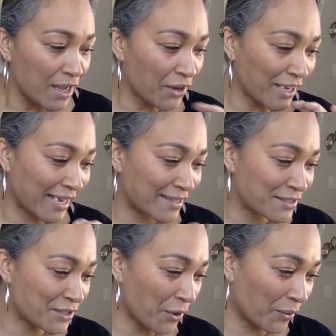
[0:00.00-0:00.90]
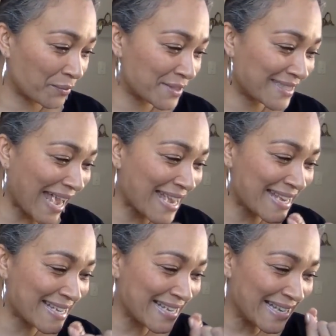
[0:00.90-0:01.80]
Okay, so
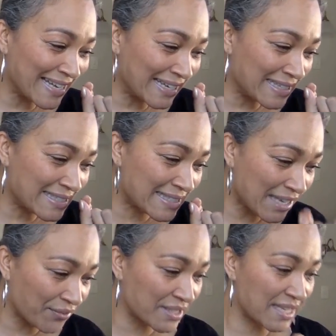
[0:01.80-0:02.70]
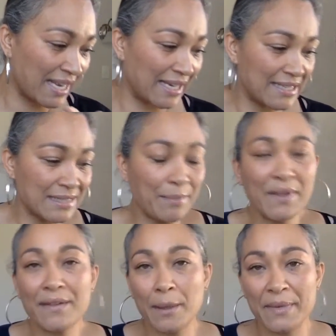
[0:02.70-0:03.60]
day 17 is something
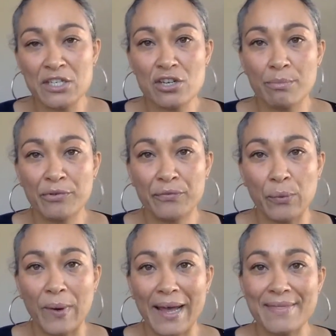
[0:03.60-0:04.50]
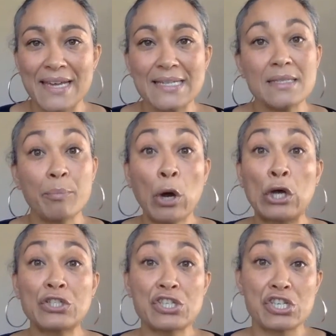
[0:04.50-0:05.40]
that I mentioned before, and that is a
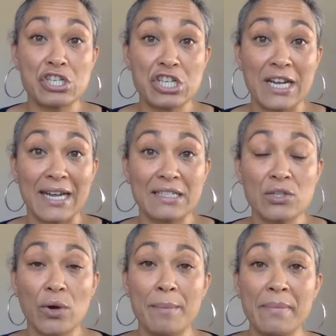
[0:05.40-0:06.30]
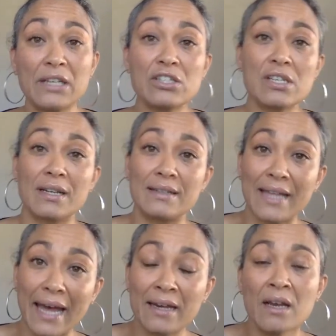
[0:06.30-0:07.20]
posture check. So I mentioned
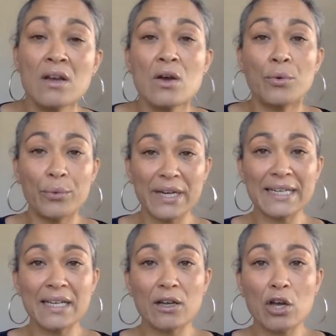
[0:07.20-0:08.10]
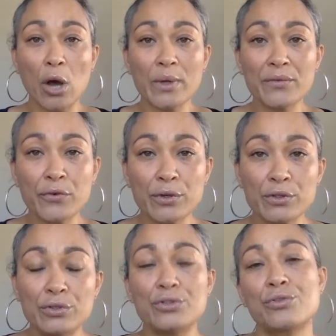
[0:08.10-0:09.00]
that really going for a
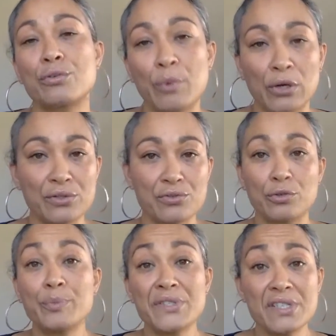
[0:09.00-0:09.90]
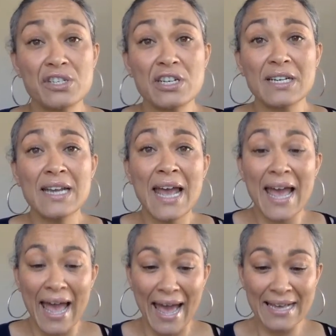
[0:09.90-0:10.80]
neutral postural position
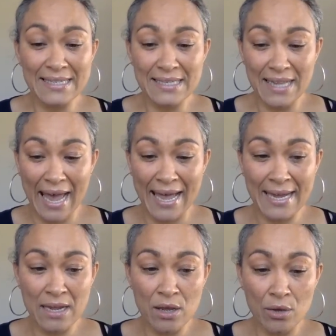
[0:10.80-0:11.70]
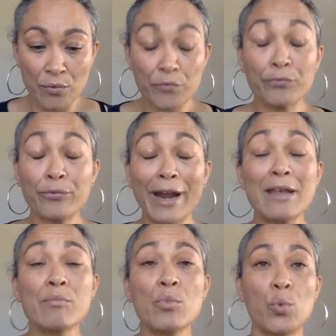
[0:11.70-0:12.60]
as a
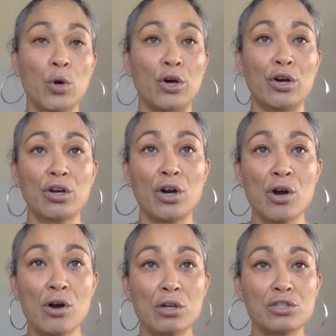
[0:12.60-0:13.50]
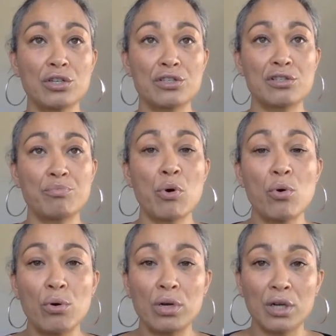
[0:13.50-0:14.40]
framework to
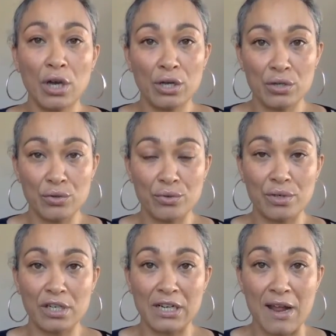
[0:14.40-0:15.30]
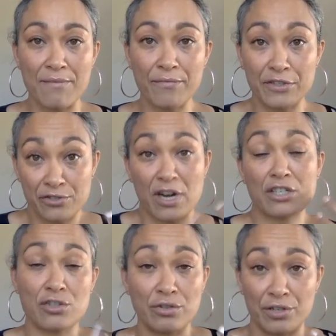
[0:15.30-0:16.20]
support your
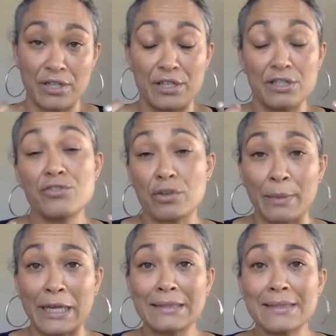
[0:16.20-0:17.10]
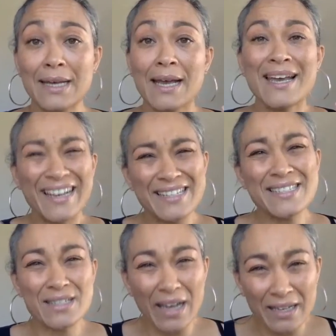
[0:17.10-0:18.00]
infrastructure or your instrument
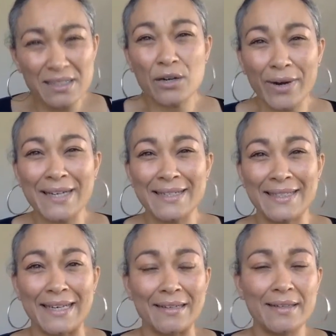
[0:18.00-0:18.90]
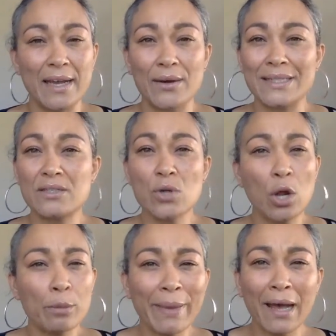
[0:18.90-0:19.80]
is a great idea. Now, it's
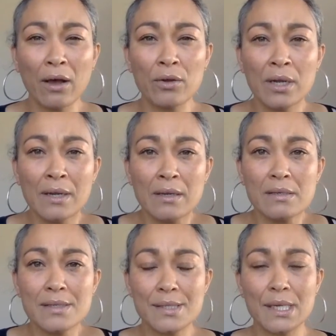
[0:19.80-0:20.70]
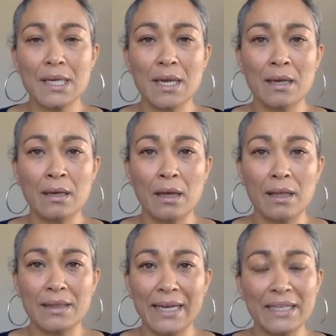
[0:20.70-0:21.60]
not about singing
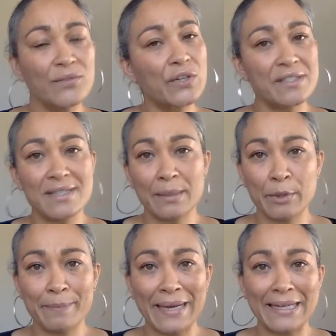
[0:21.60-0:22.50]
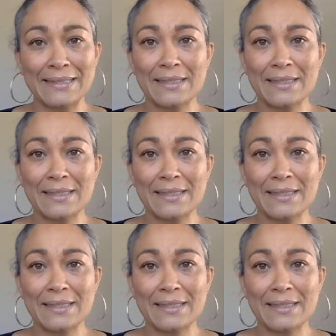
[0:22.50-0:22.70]
like you've got to stick up your butt